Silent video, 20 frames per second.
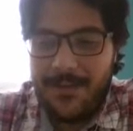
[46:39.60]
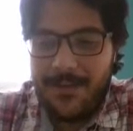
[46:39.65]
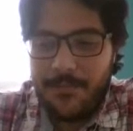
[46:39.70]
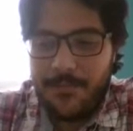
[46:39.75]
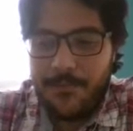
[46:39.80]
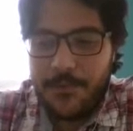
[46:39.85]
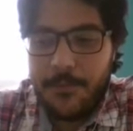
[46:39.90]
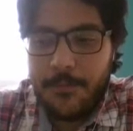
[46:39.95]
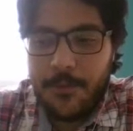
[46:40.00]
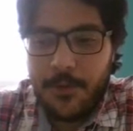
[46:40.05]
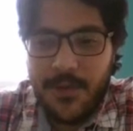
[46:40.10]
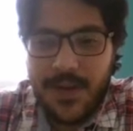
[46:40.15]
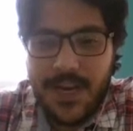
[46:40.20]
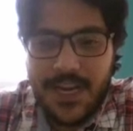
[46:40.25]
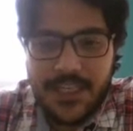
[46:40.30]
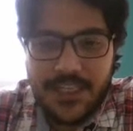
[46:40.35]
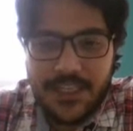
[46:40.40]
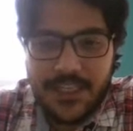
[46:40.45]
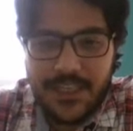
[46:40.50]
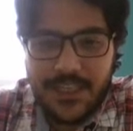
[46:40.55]

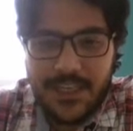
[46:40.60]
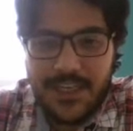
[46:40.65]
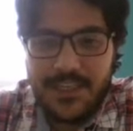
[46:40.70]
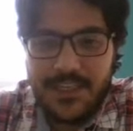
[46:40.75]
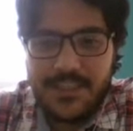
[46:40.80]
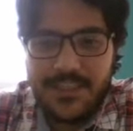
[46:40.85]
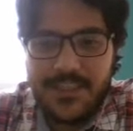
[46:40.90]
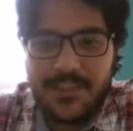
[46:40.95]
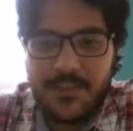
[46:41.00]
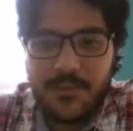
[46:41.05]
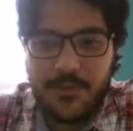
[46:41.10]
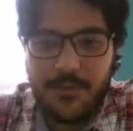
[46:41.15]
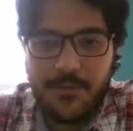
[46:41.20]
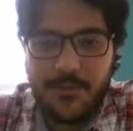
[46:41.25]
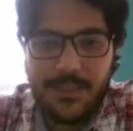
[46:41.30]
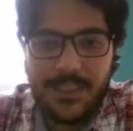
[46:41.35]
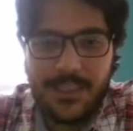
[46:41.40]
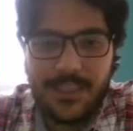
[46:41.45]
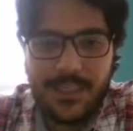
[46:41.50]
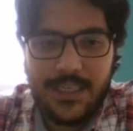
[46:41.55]
Preparation here is
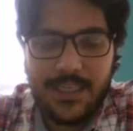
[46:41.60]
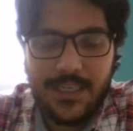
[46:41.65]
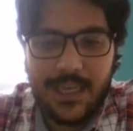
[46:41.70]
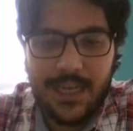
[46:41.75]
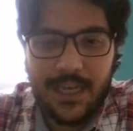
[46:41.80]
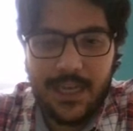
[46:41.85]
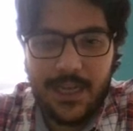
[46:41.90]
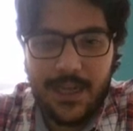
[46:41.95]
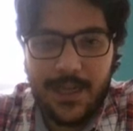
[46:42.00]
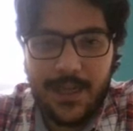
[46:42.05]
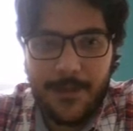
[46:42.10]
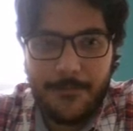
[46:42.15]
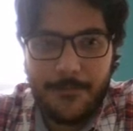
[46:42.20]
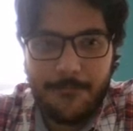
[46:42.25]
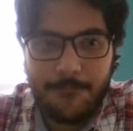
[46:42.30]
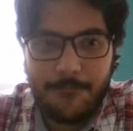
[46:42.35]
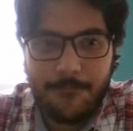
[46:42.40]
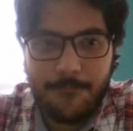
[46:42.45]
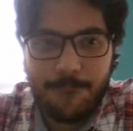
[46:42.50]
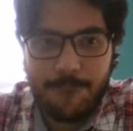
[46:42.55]
extremely
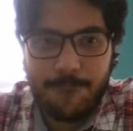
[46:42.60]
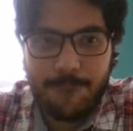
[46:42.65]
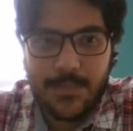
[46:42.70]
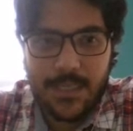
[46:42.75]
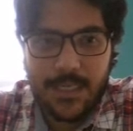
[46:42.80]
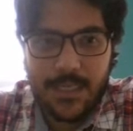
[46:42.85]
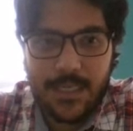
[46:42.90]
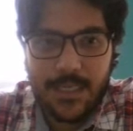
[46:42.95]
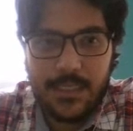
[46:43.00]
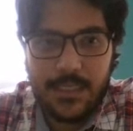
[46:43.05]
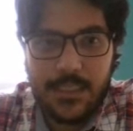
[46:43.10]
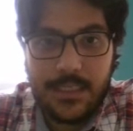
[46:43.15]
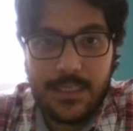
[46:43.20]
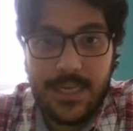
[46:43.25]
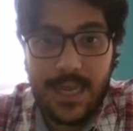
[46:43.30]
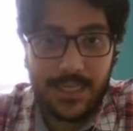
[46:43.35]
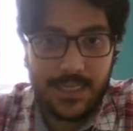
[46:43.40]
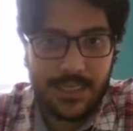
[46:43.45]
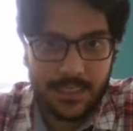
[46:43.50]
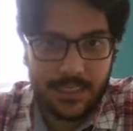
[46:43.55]

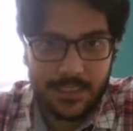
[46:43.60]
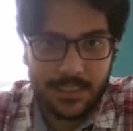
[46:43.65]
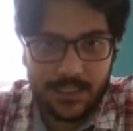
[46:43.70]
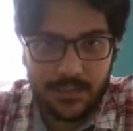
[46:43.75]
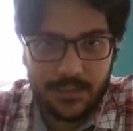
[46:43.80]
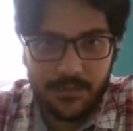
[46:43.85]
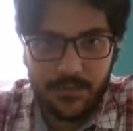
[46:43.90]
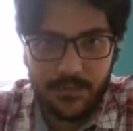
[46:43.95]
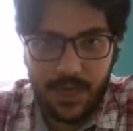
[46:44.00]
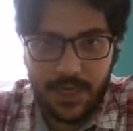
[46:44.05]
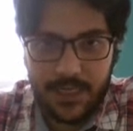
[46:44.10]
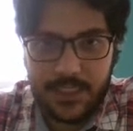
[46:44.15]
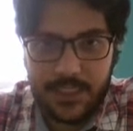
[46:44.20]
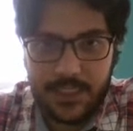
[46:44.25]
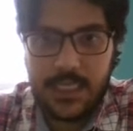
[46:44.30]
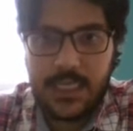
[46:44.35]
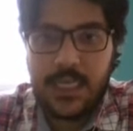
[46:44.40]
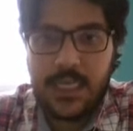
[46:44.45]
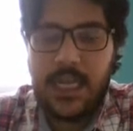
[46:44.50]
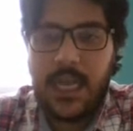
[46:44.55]
delicate, right?
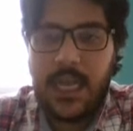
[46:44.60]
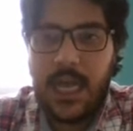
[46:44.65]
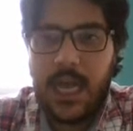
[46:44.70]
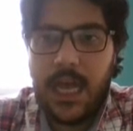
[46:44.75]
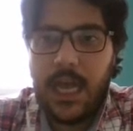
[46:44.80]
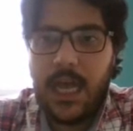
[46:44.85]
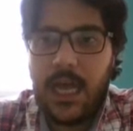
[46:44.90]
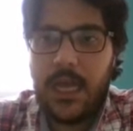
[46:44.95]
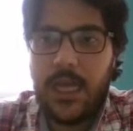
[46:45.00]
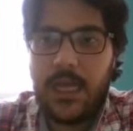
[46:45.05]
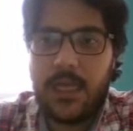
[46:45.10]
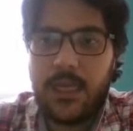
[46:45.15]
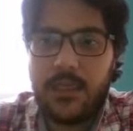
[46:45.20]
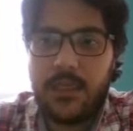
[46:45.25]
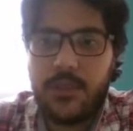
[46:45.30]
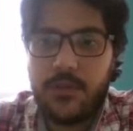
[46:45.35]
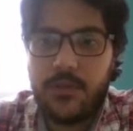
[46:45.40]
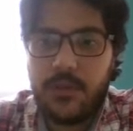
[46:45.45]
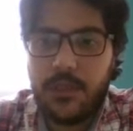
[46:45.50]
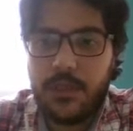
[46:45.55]

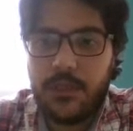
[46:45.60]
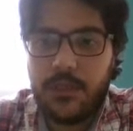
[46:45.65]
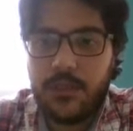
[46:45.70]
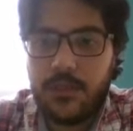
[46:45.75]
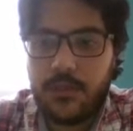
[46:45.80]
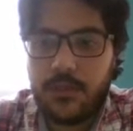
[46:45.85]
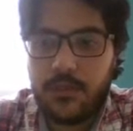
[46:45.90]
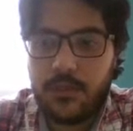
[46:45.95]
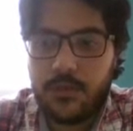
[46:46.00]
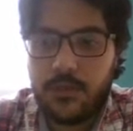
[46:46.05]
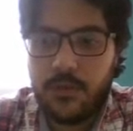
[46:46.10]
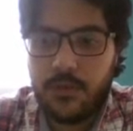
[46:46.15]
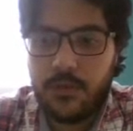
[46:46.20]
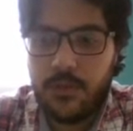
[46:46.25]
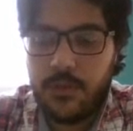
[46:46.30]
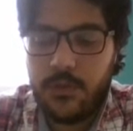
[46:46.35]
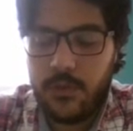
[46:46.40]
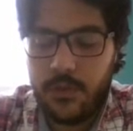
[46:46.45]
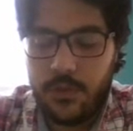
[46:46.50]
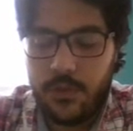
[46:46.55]
You need to,
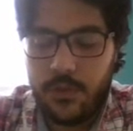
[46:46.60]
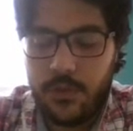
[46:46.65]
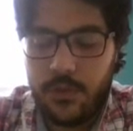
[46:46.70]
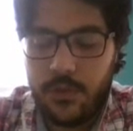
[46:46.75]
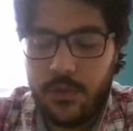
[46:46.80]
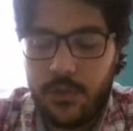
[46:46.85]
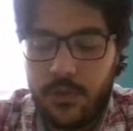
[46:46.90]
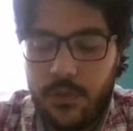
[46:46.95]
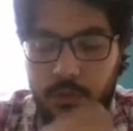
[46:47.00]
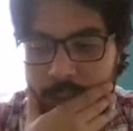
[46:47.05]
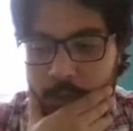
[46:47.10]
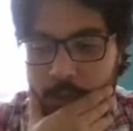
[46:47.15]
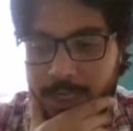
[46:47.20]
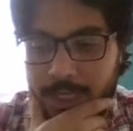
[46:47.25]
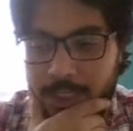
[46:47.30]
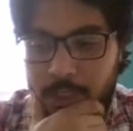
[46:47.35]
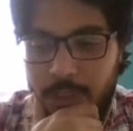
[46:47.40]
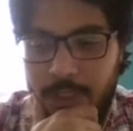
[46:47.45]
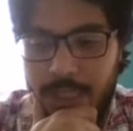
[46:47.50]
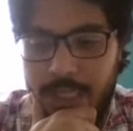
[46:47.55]
you
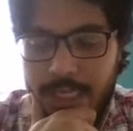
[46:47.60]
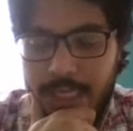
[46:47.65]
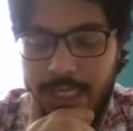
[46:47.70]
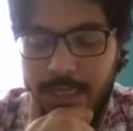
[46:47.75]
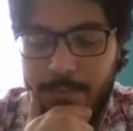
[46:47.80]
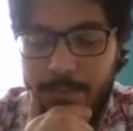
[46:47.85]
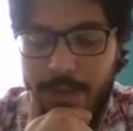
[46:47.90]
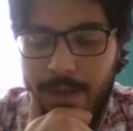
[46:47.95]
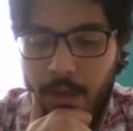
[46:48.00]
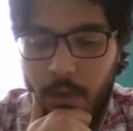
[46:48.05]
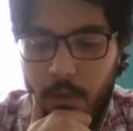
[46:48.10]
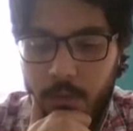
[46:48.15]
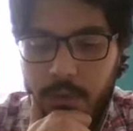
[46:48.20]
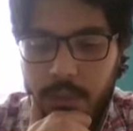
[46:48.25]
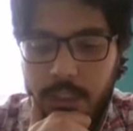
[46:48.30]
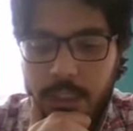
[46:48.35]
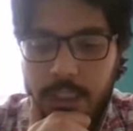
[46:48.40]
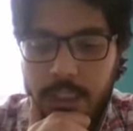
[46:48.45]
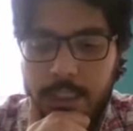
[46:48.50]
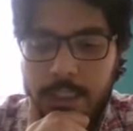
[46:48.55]
are trying to think
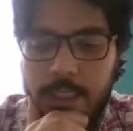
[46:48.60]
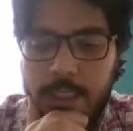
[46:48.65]
about